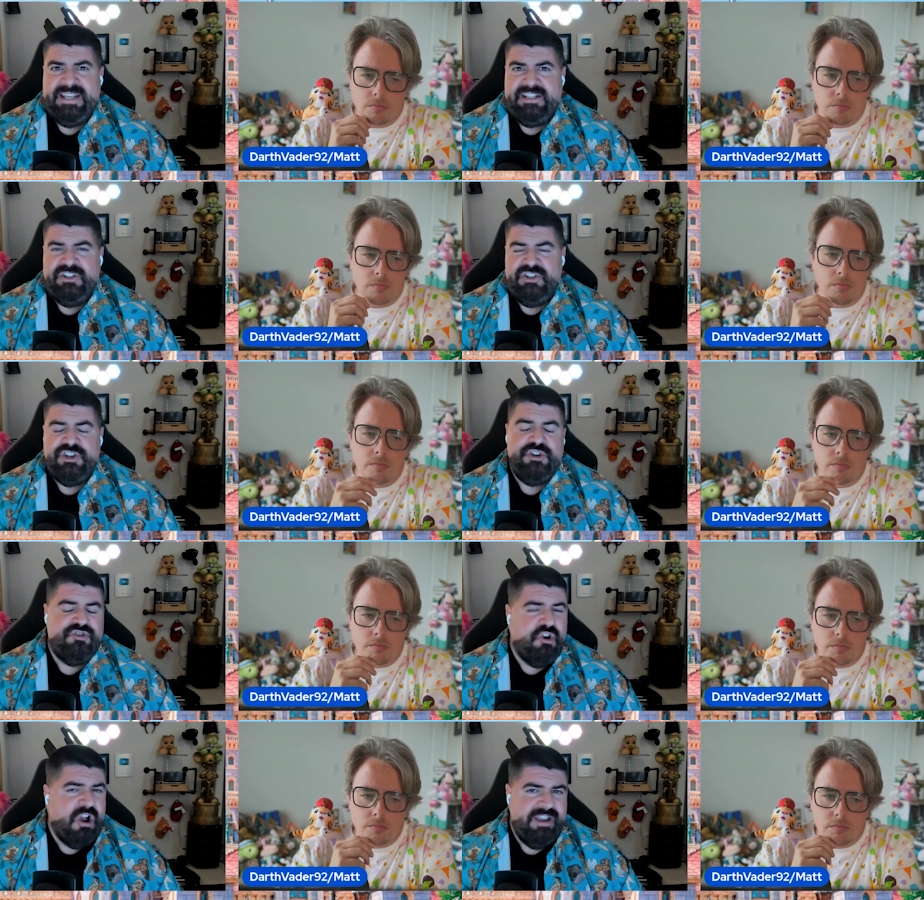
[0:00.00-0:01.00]
Speaker 1: English, and you're
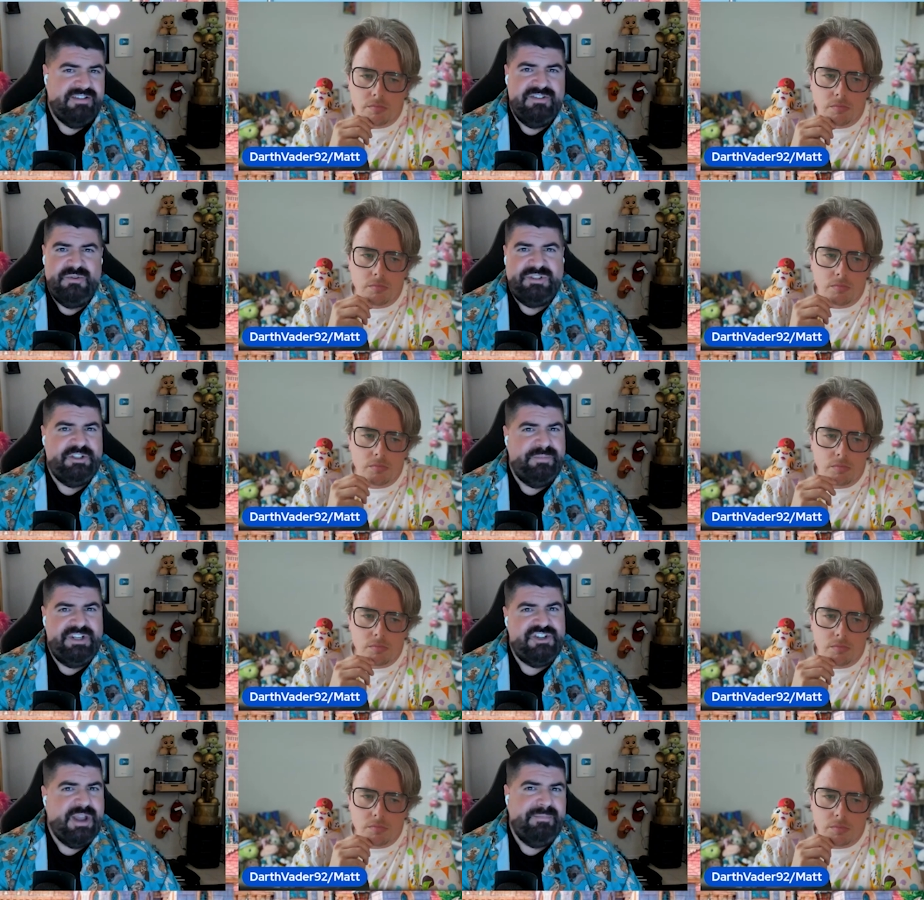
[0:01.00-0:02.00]
trying to do a little
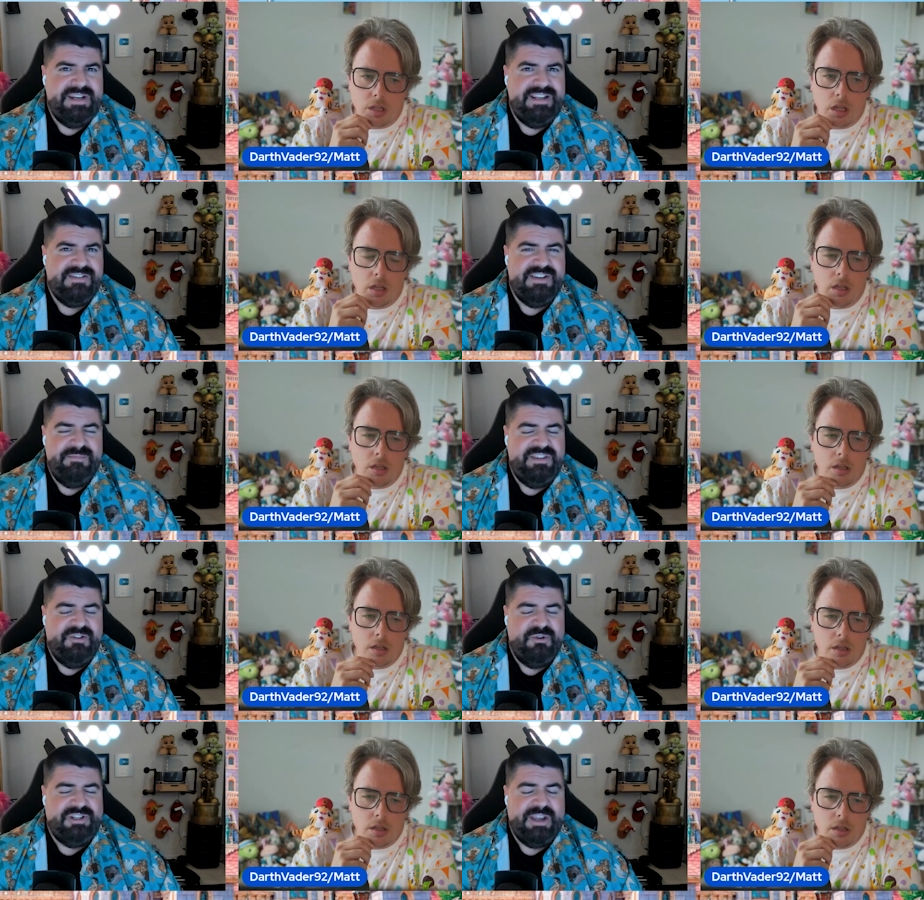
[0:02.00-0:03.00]
bit of Japanese. Give me
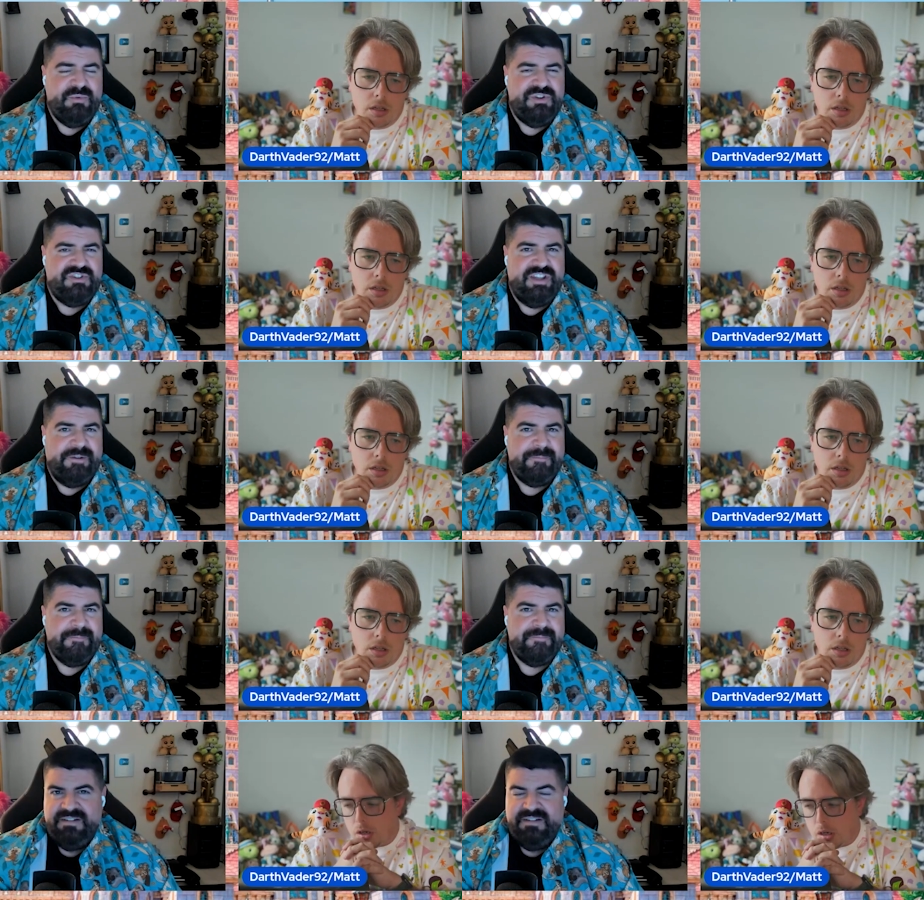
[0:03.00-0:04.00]
the whole language thing.
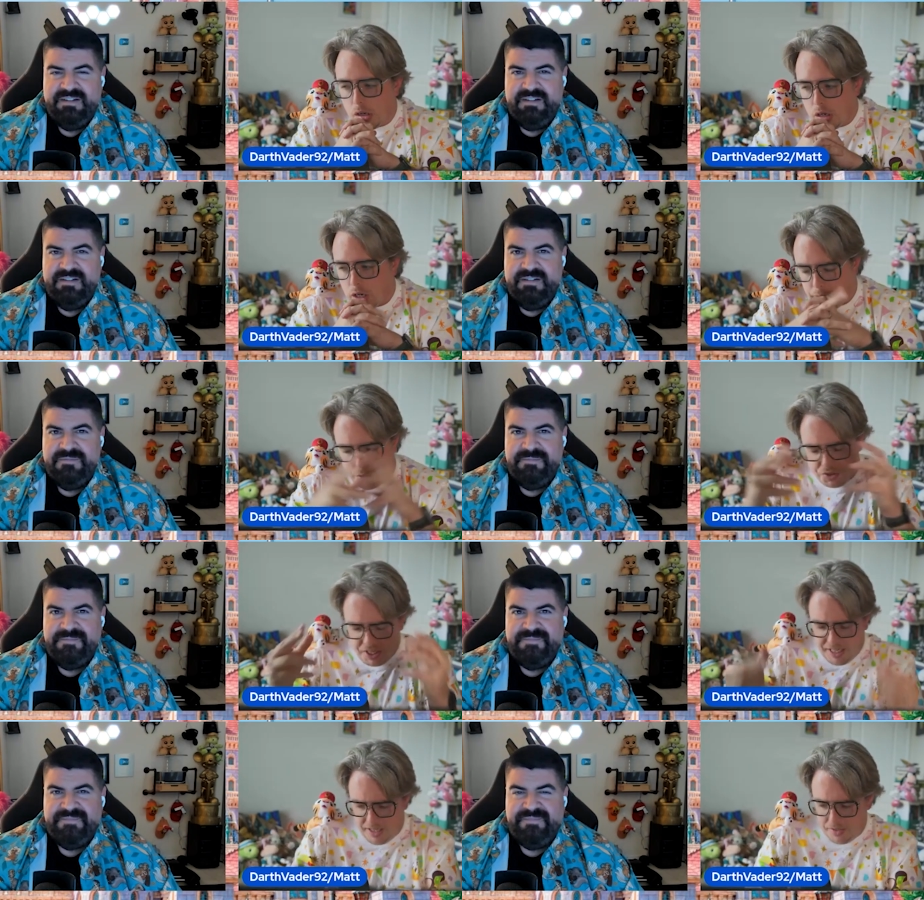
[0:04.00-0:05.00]
Speaker 2: I will
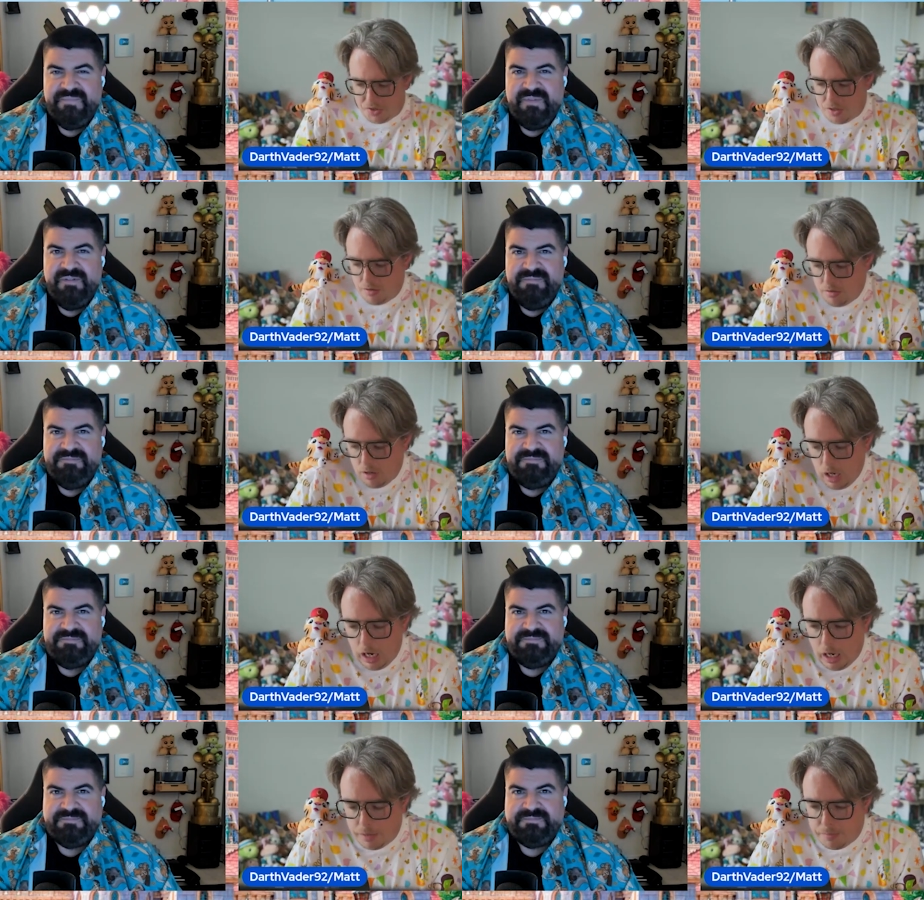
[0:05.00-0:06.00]
say this.
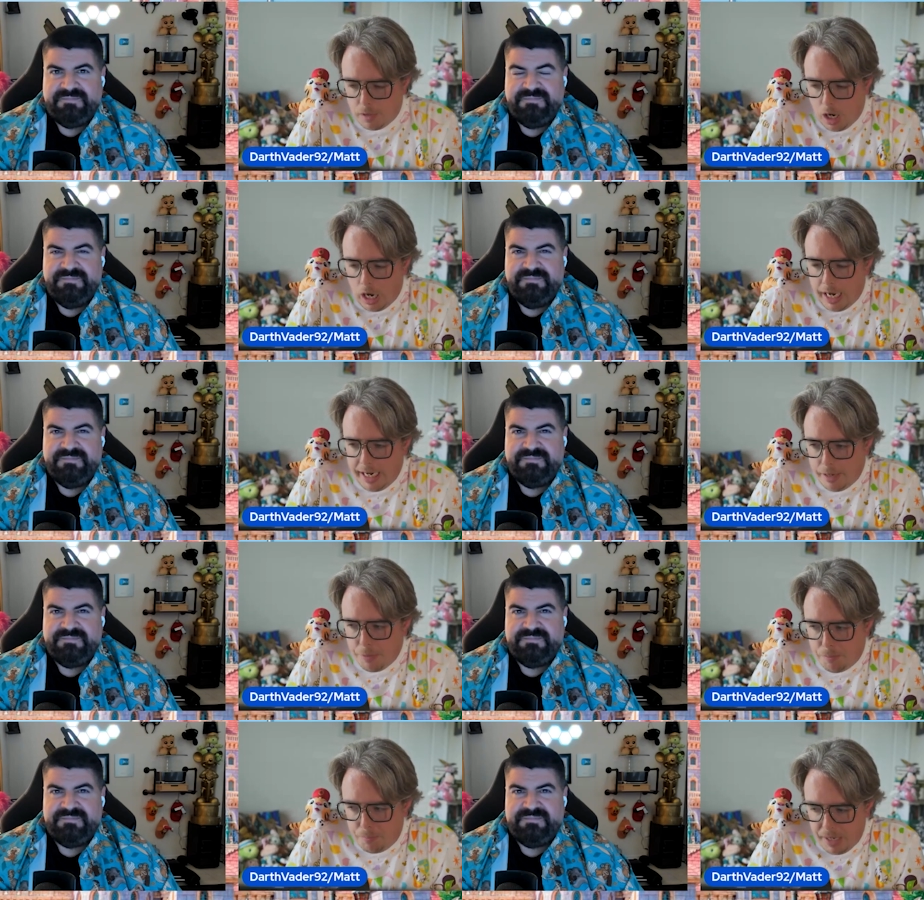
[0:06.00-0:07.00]
I am a
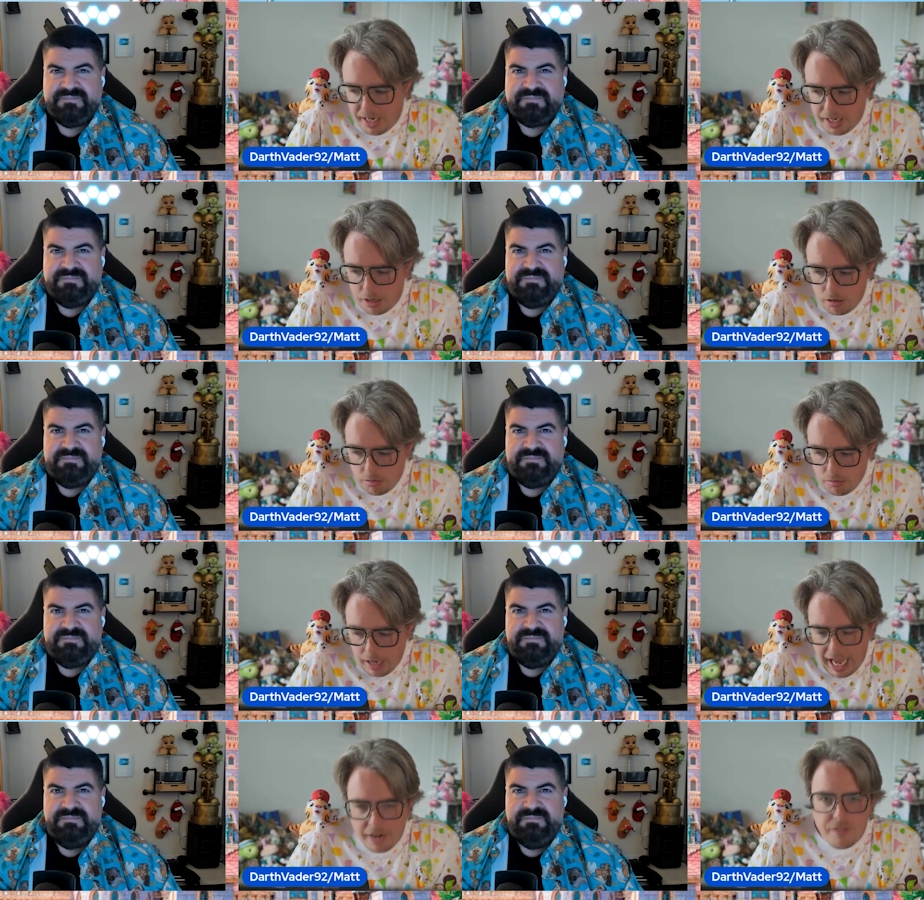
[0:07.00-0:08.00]
big
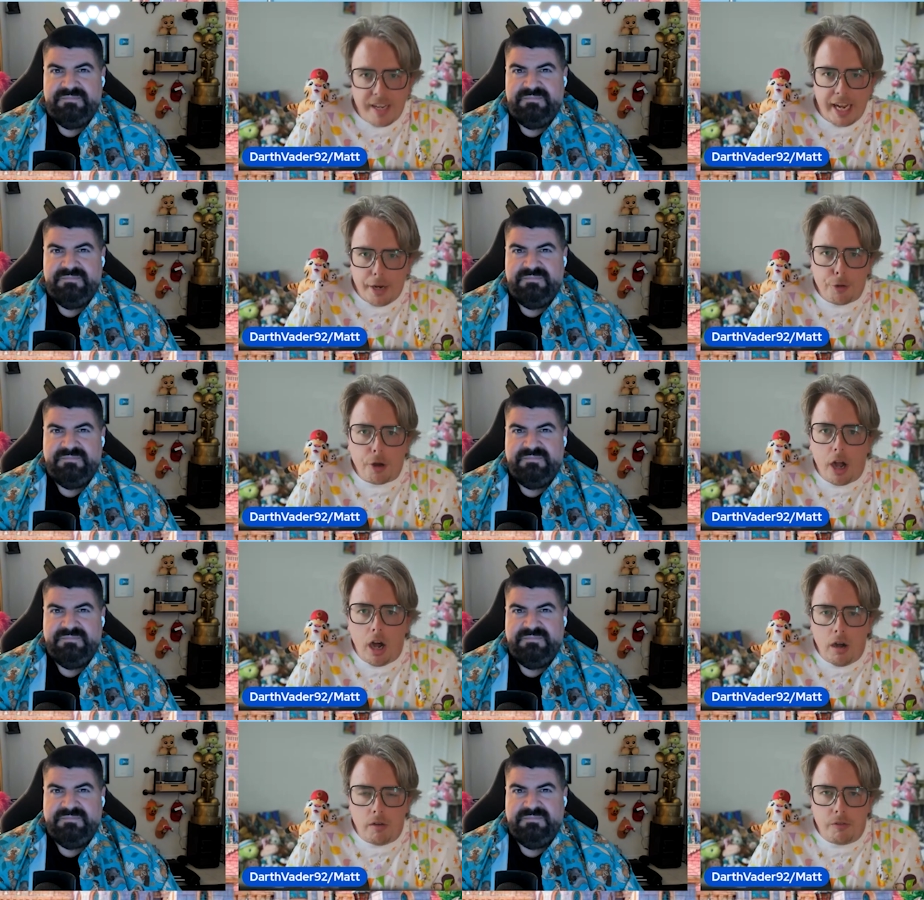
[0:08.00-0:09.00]
advocator
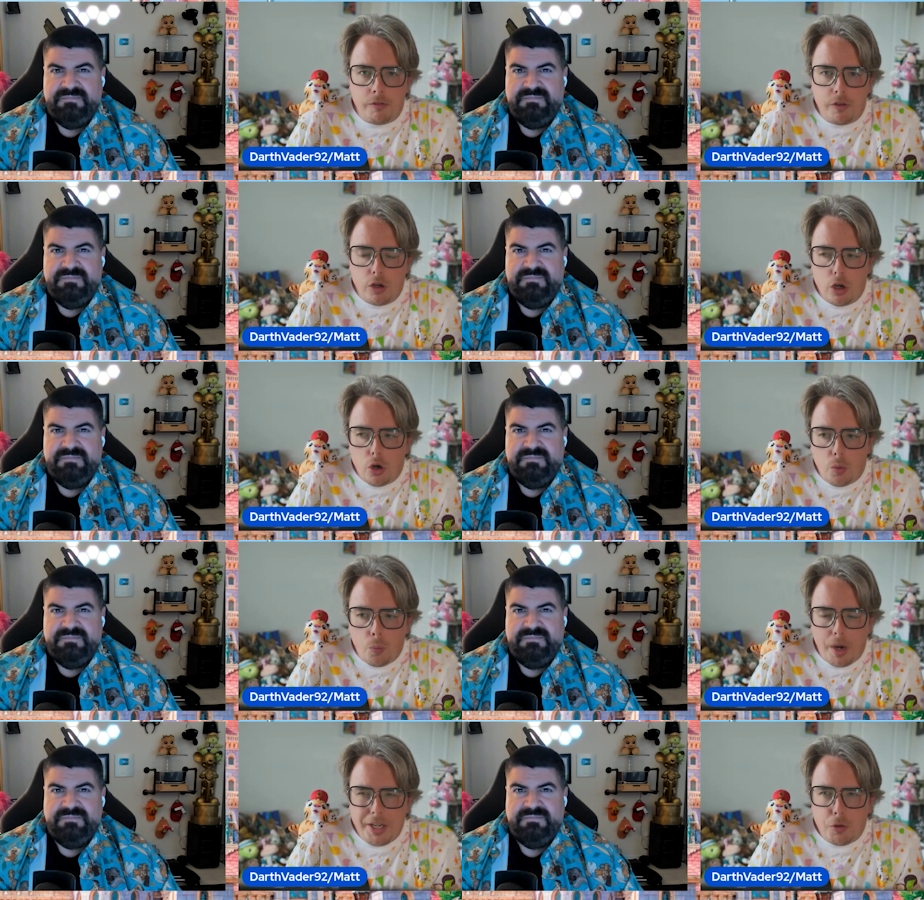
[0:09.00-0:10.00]
of when you